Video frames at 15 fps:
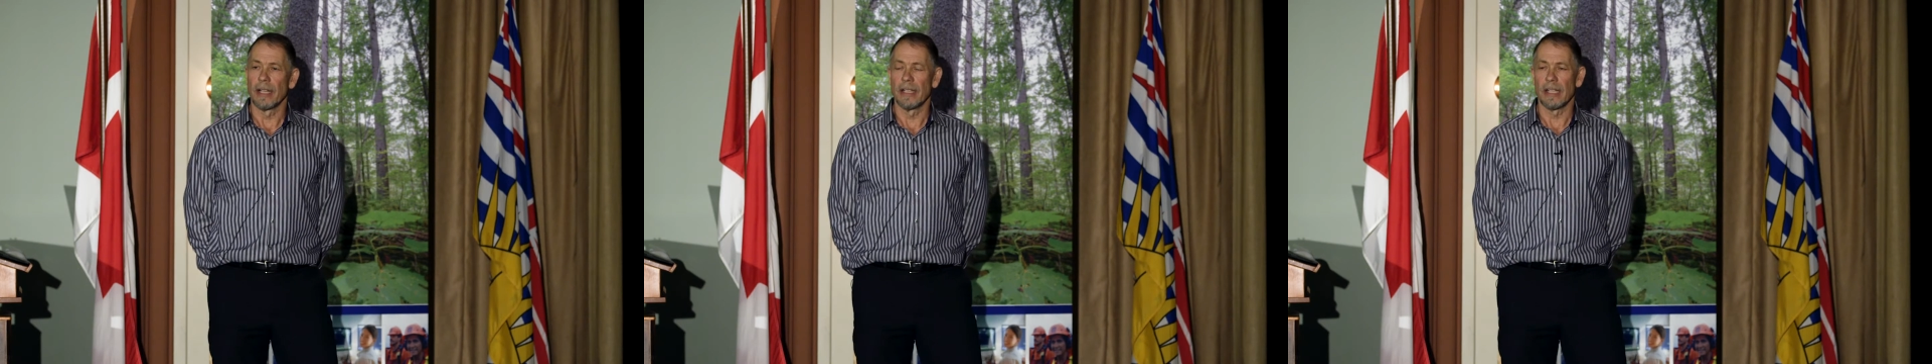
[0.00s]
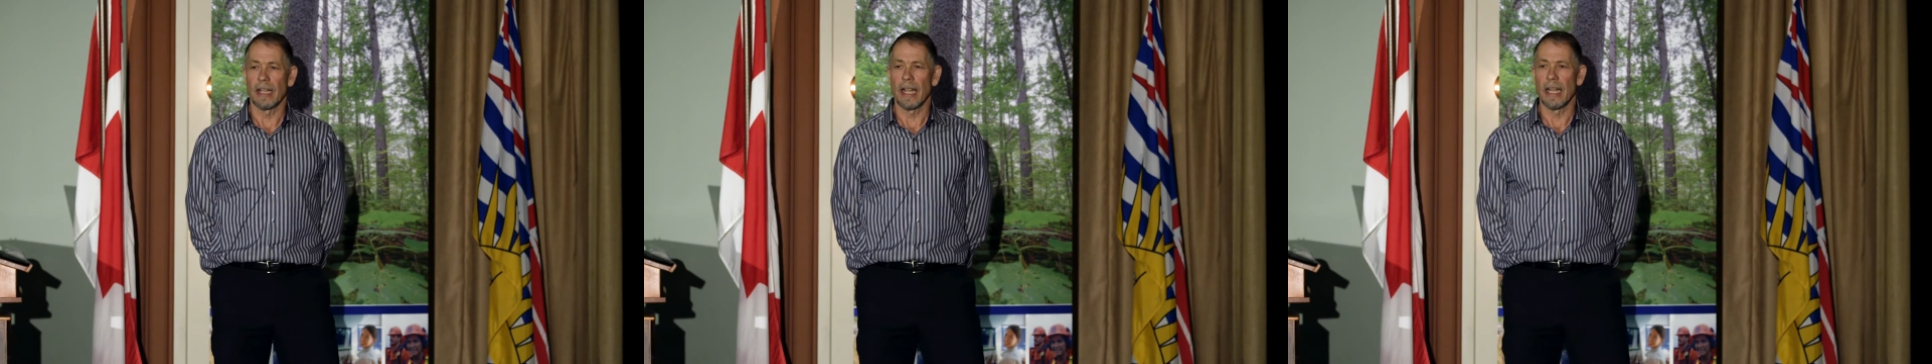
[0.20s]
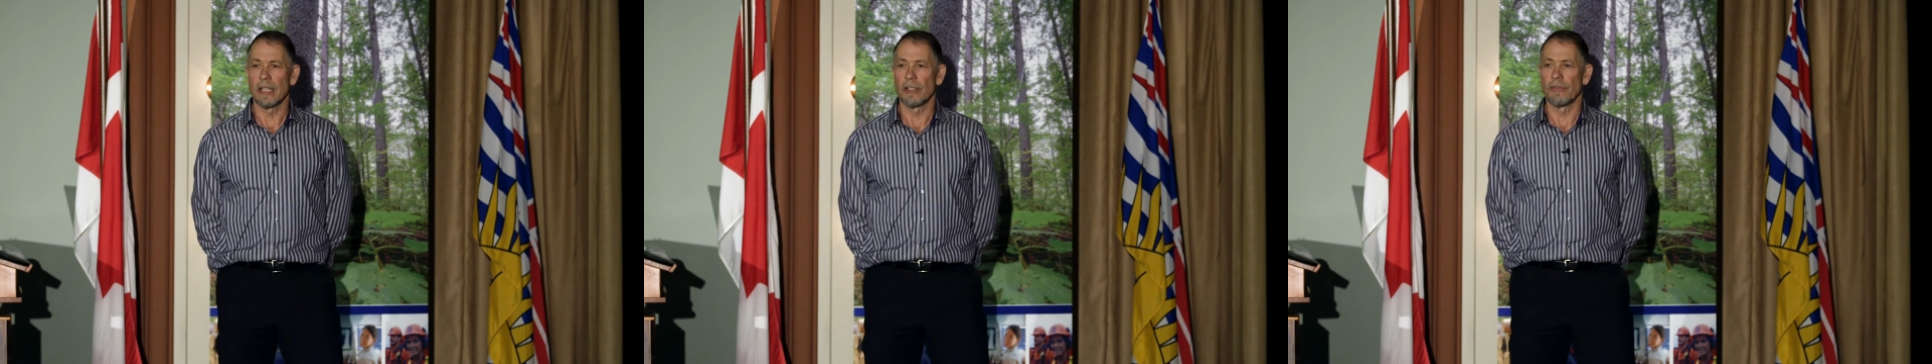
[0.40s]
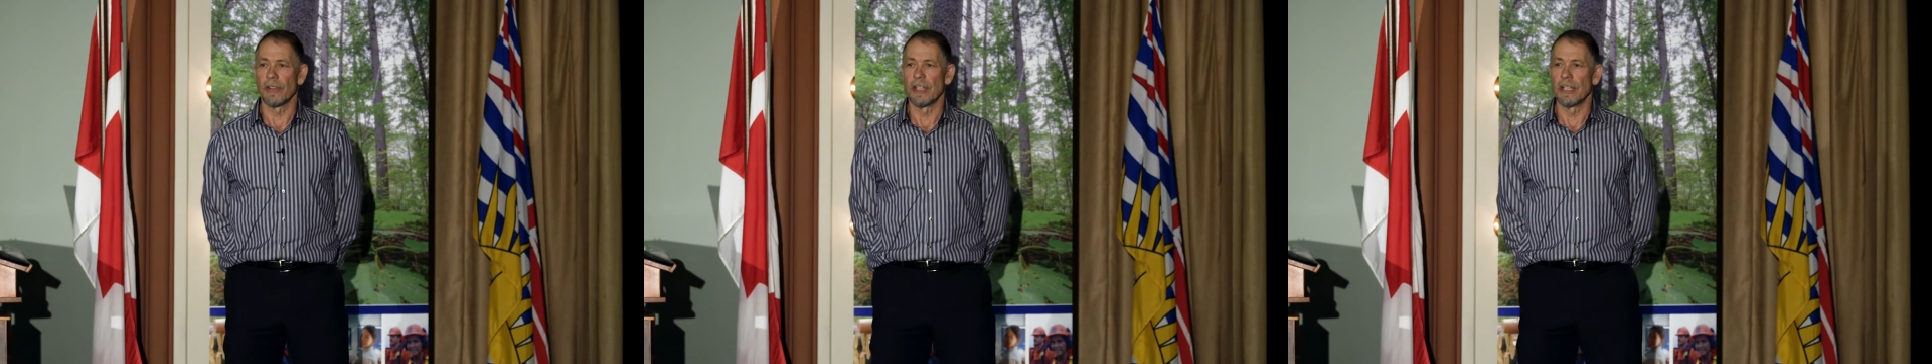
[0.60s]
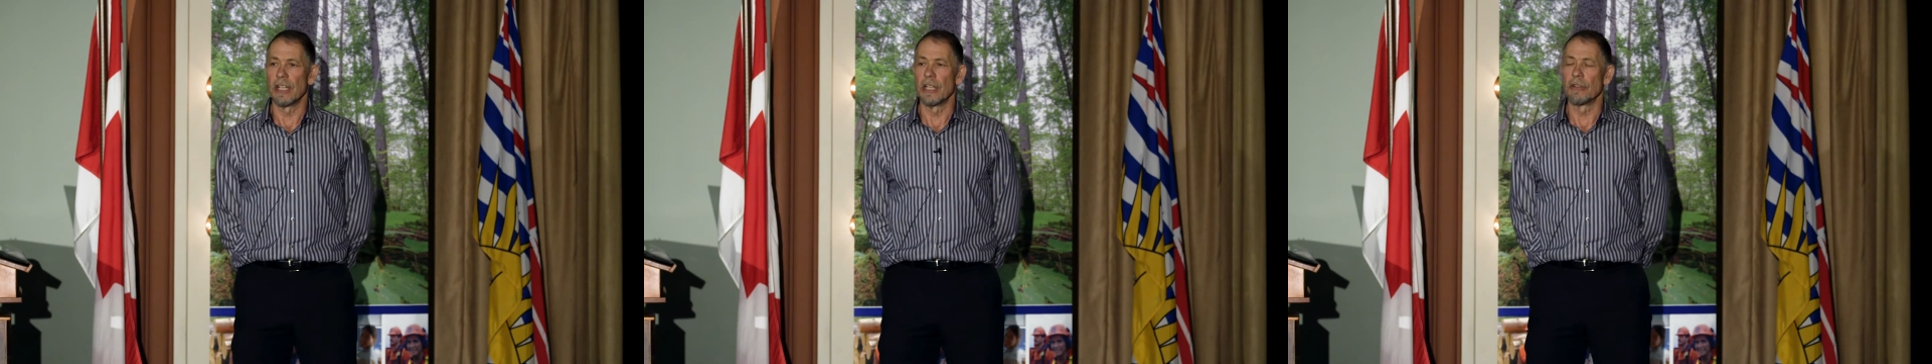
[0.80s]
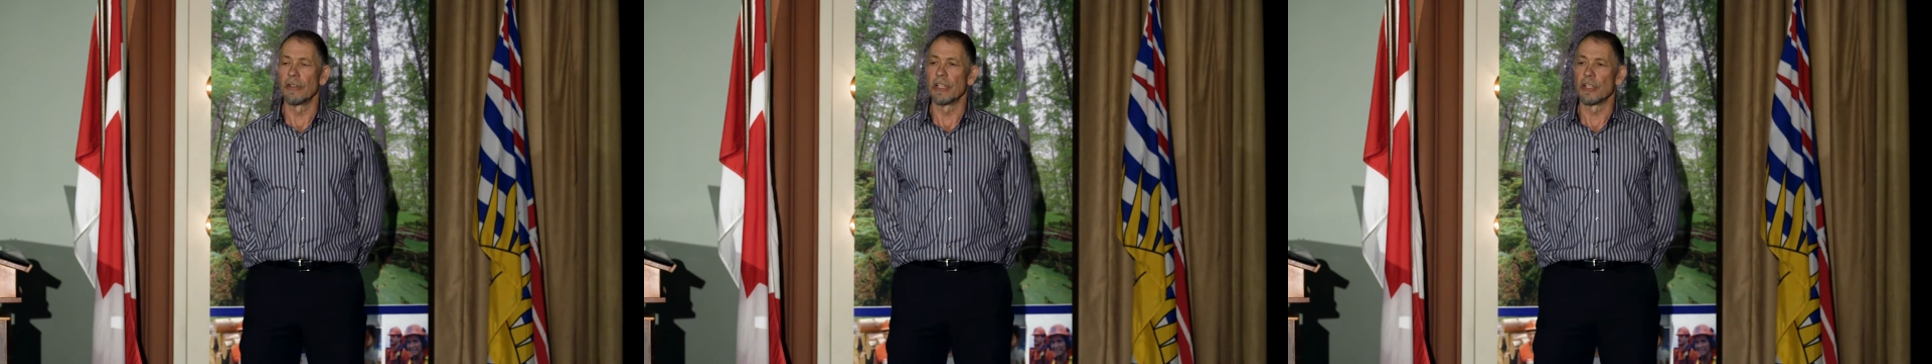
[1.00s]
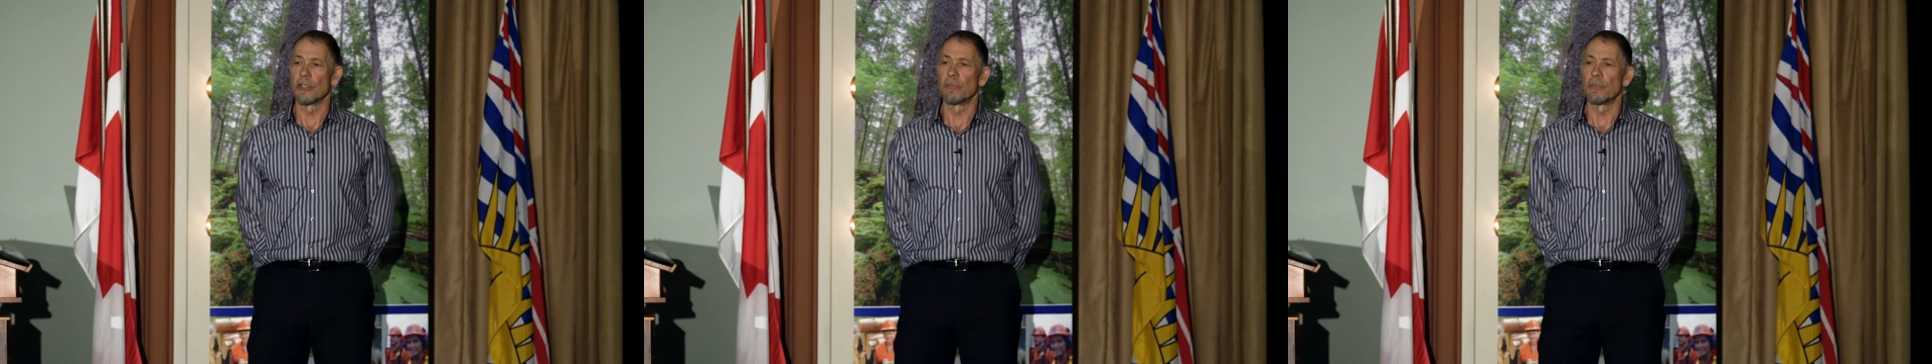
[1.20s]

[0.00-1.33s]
in the case of interior